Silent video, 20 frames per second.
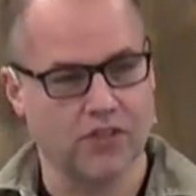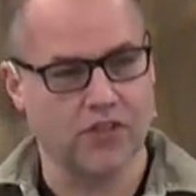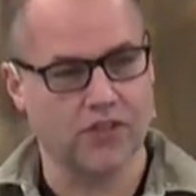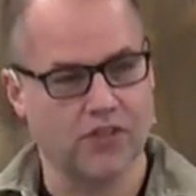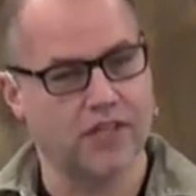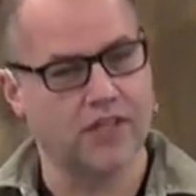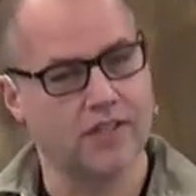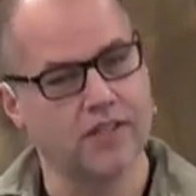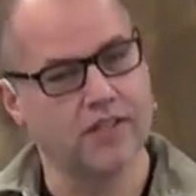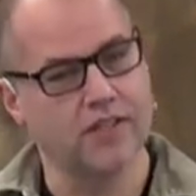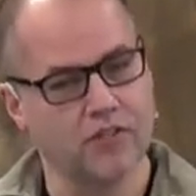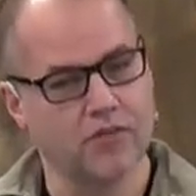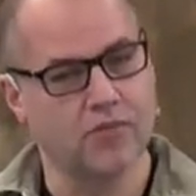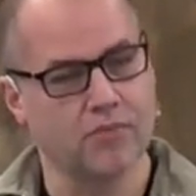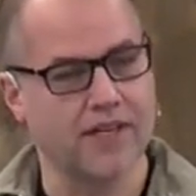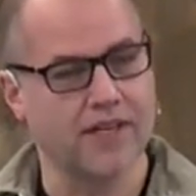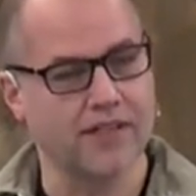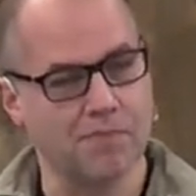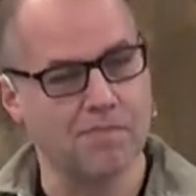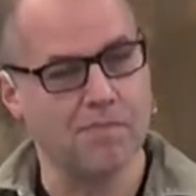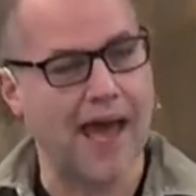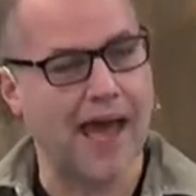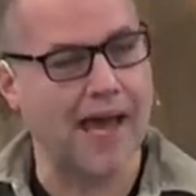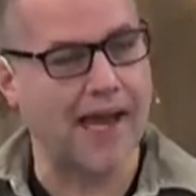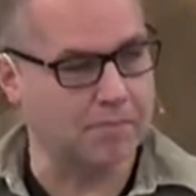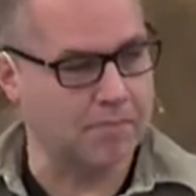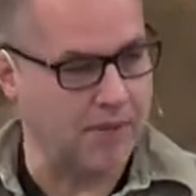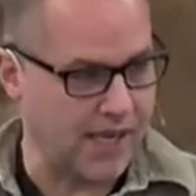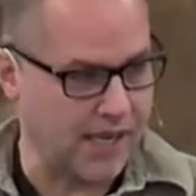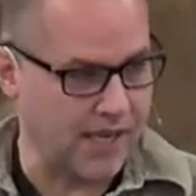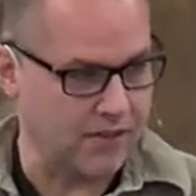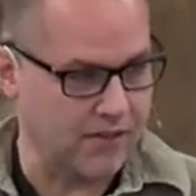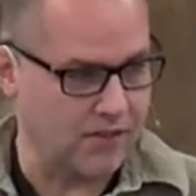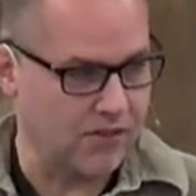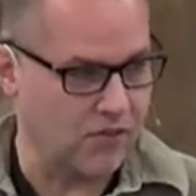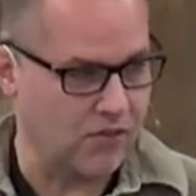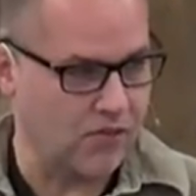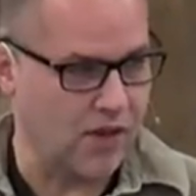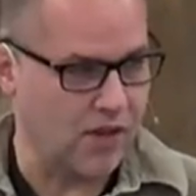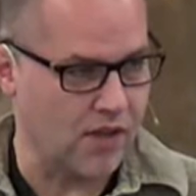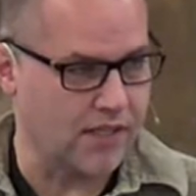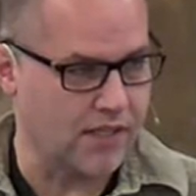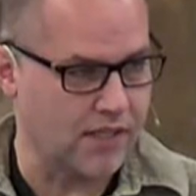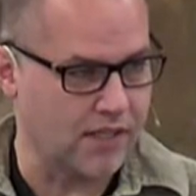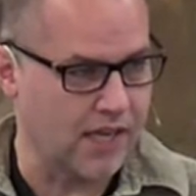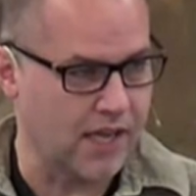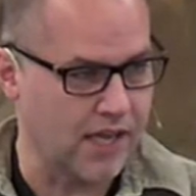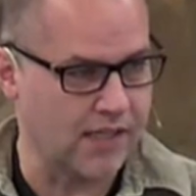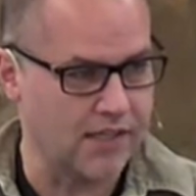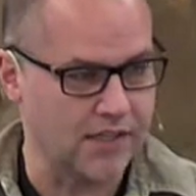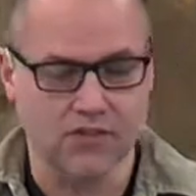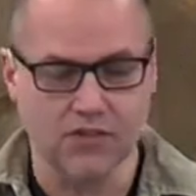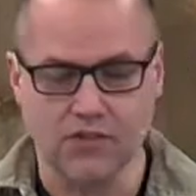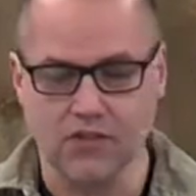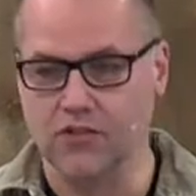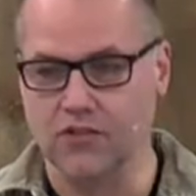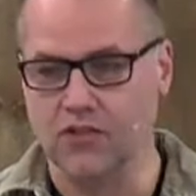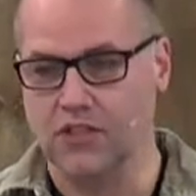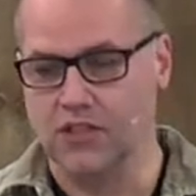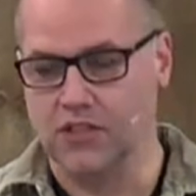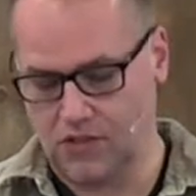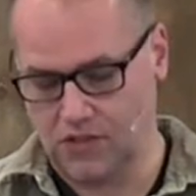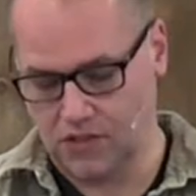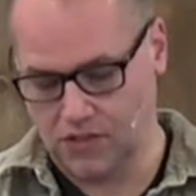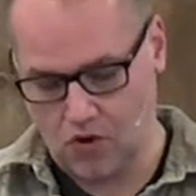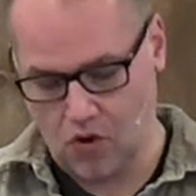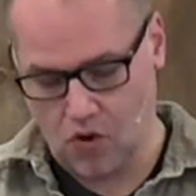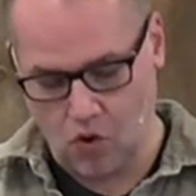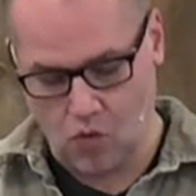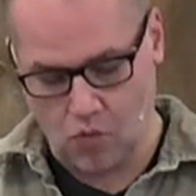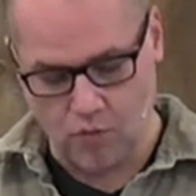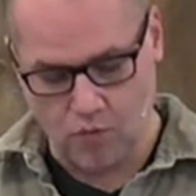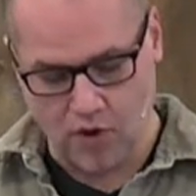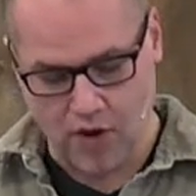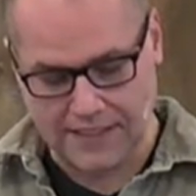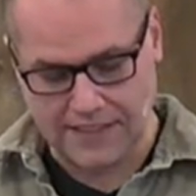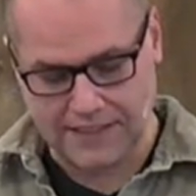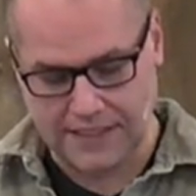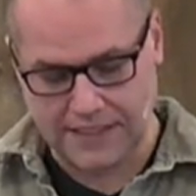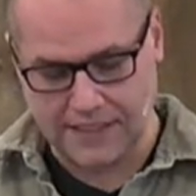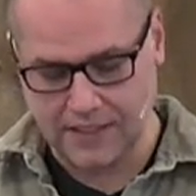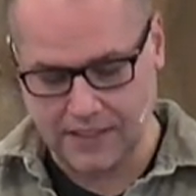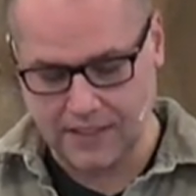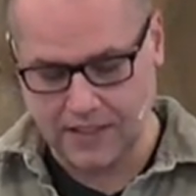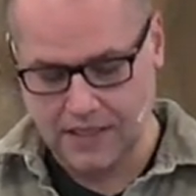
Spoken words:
She had tremendous back pain throughout the night. So she's home resting